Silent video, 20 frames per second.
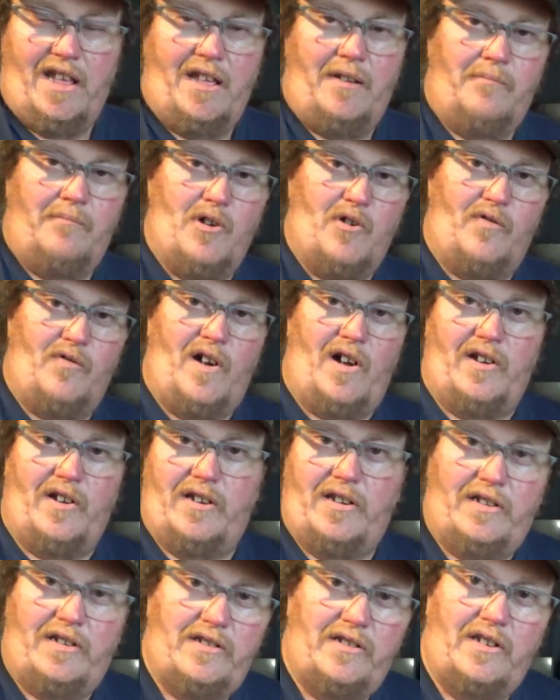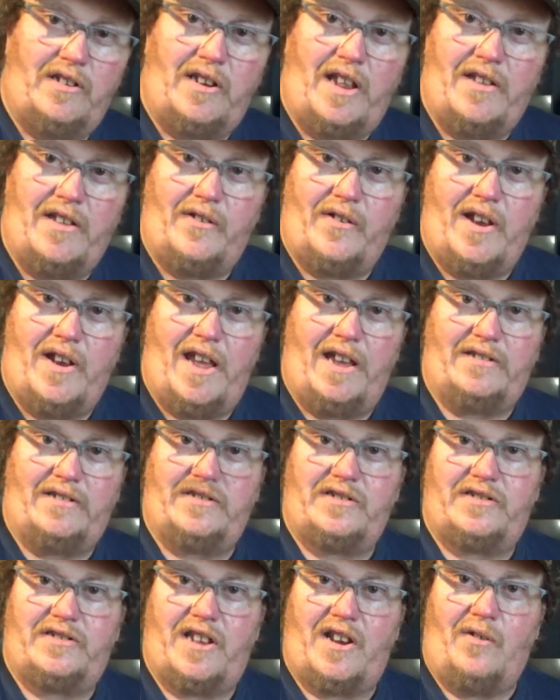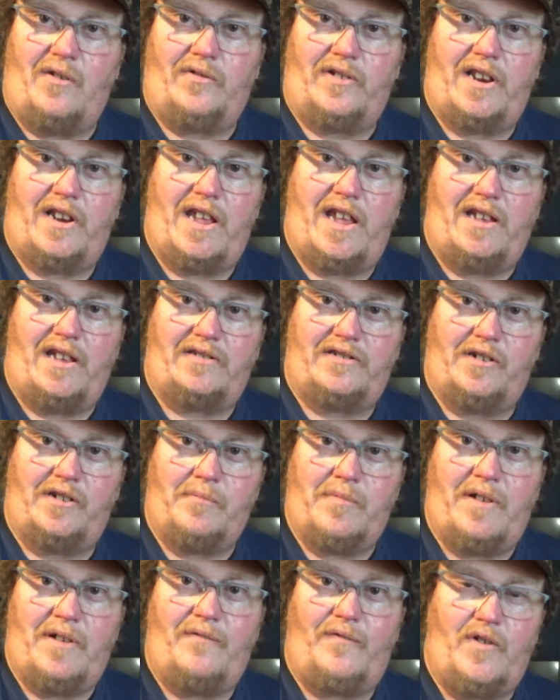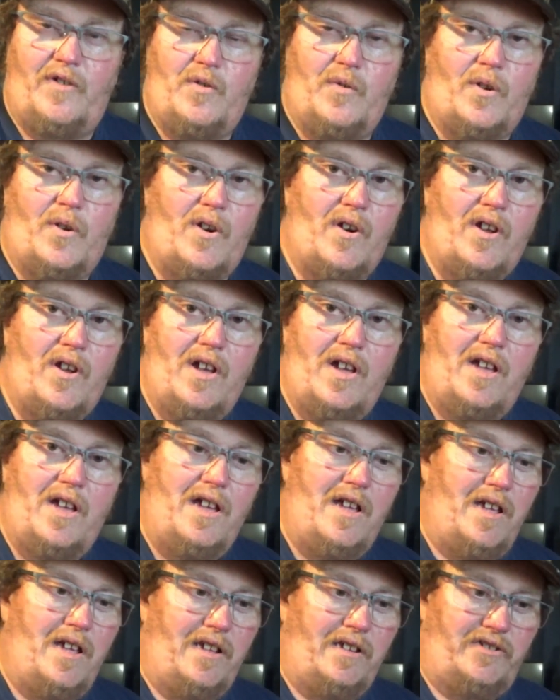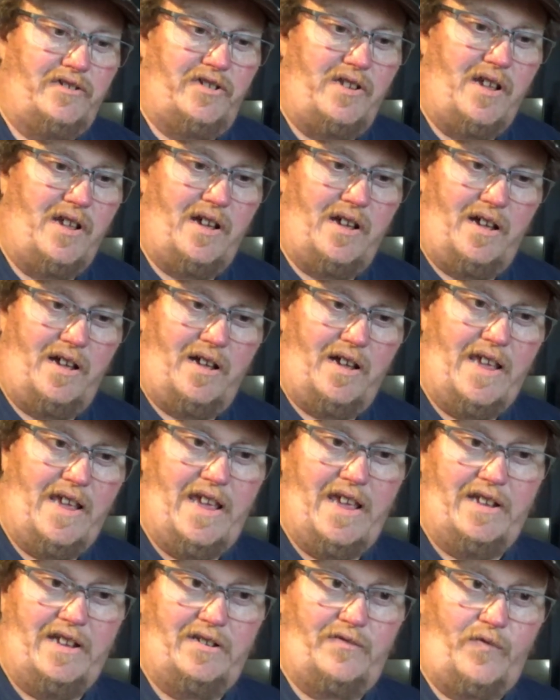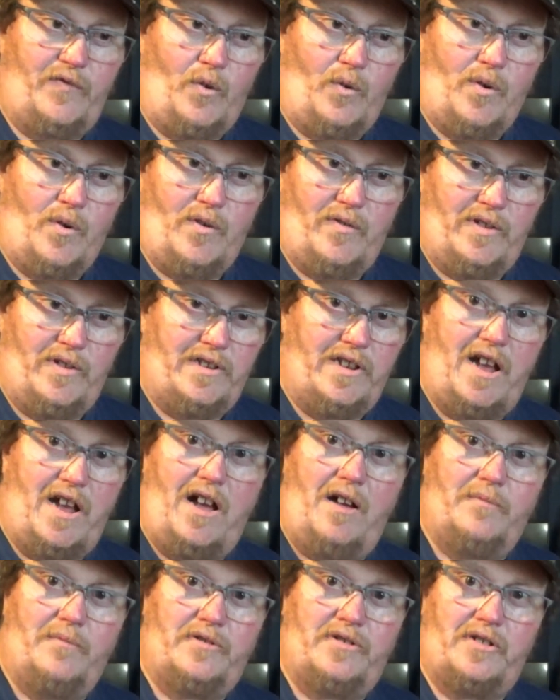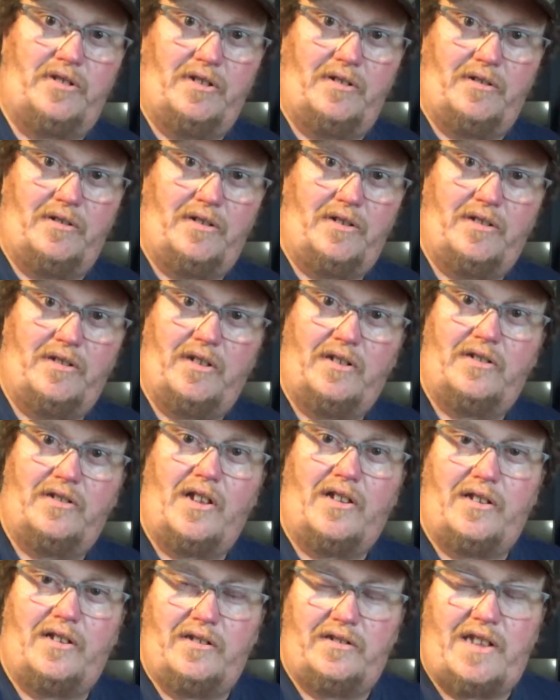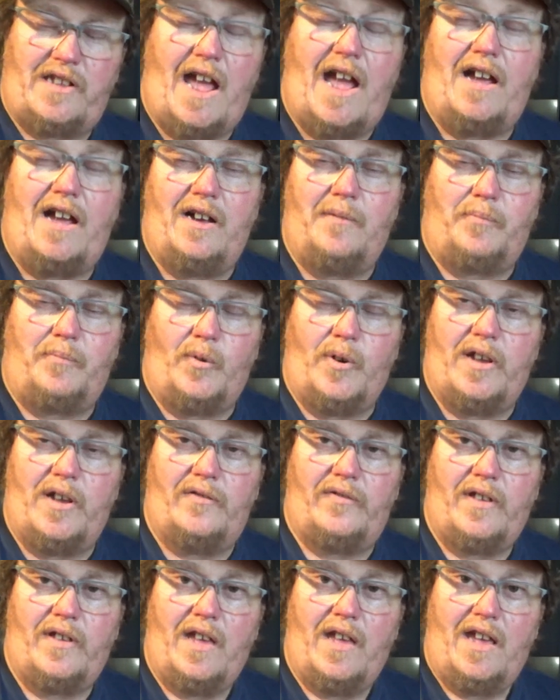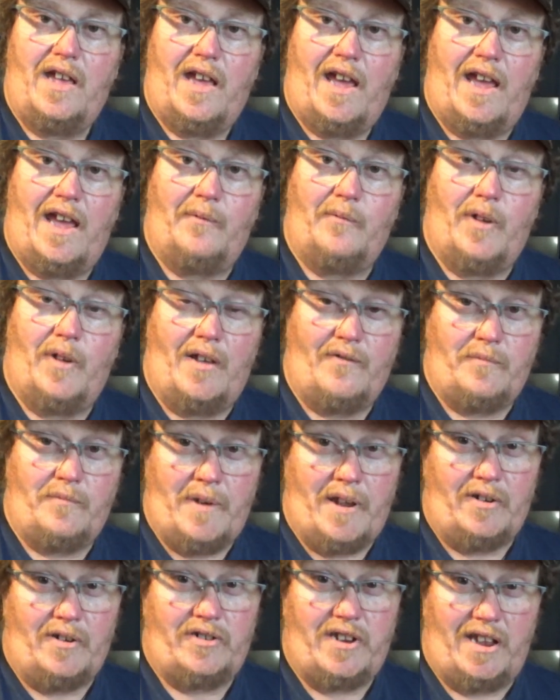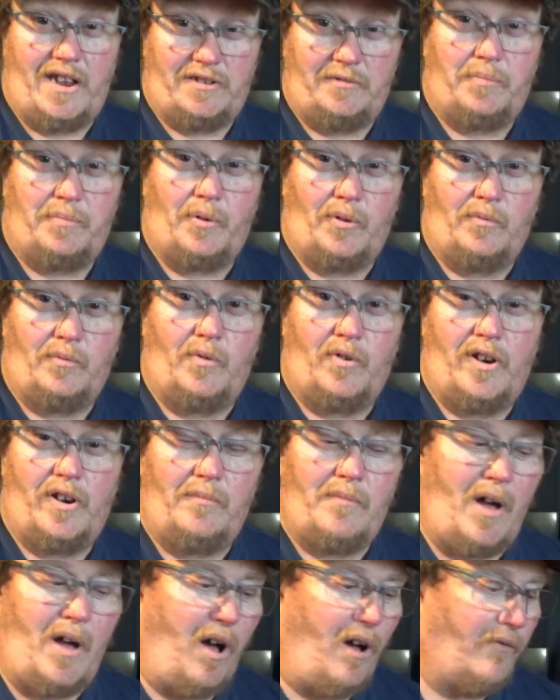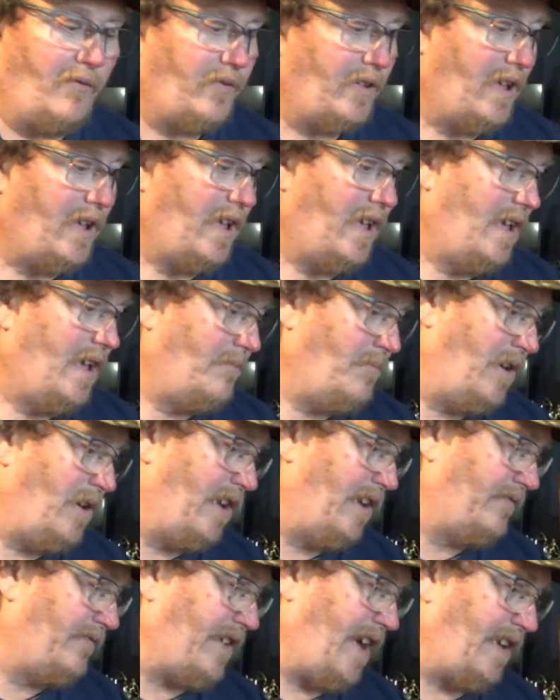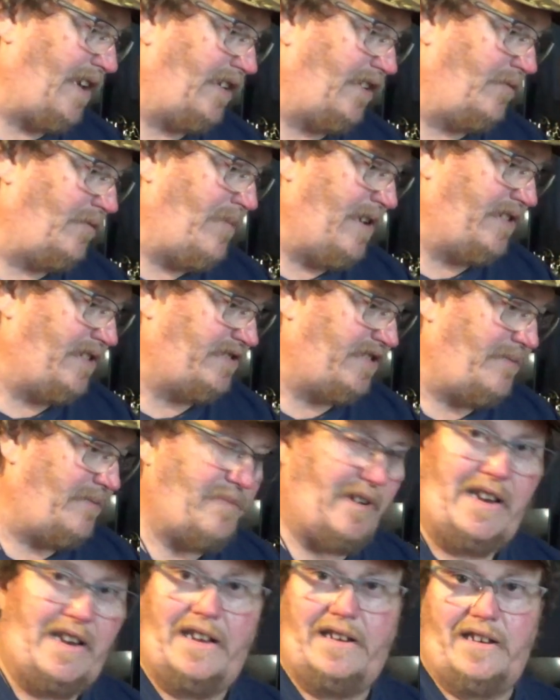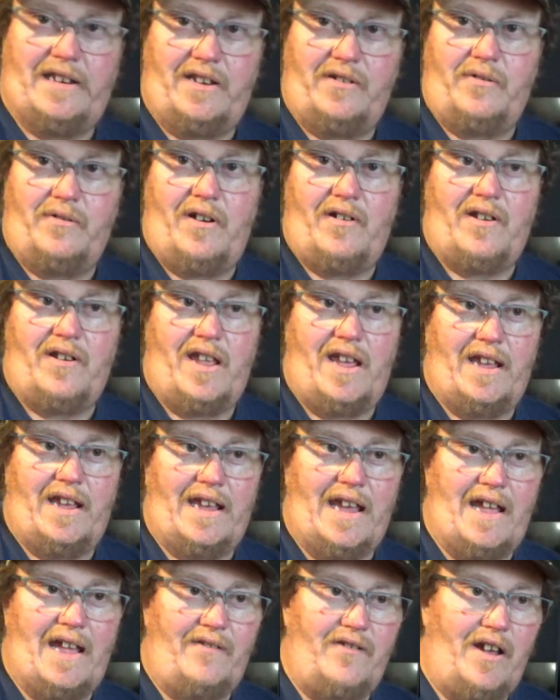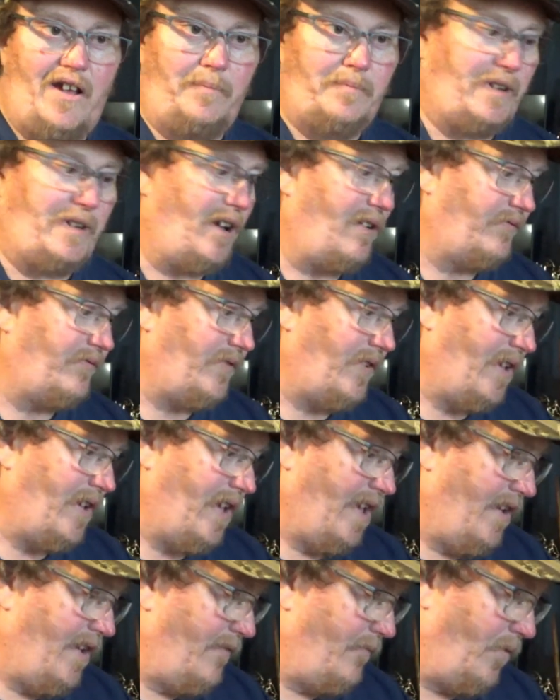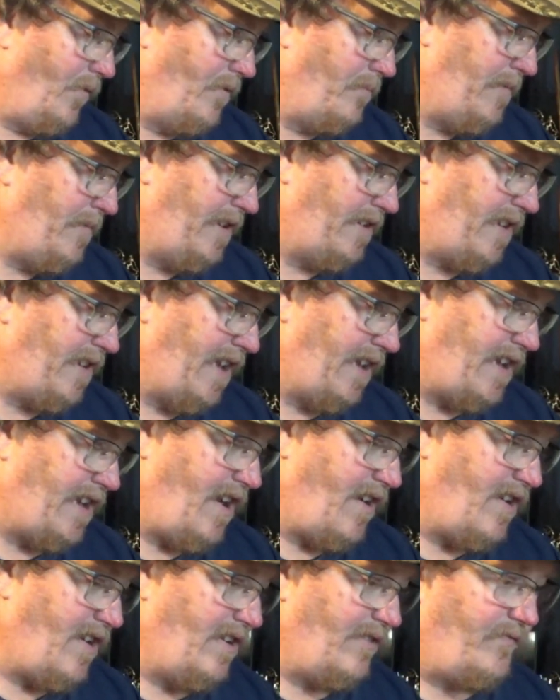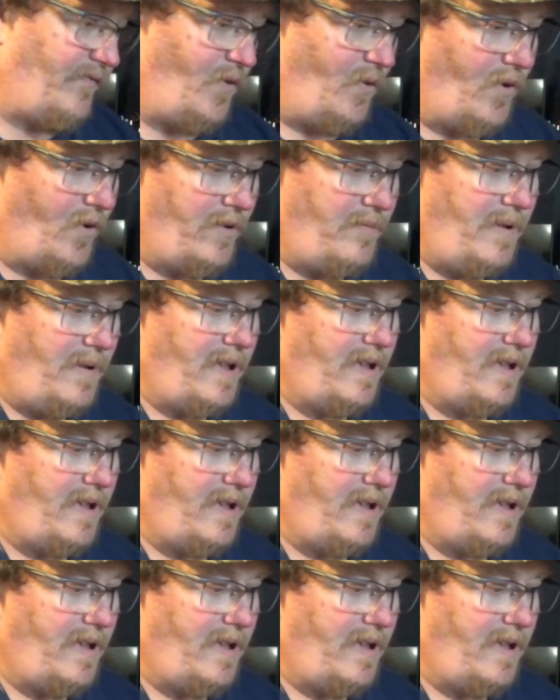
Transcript: move on to lay their eggs and set on the nest. There'll be fewer hens for the toms to tie up with, and we'll have a better chance of pulling one of them off. But I've got a little bit of something I need to do here today. A guy dropped off, wanted me to take care of for him.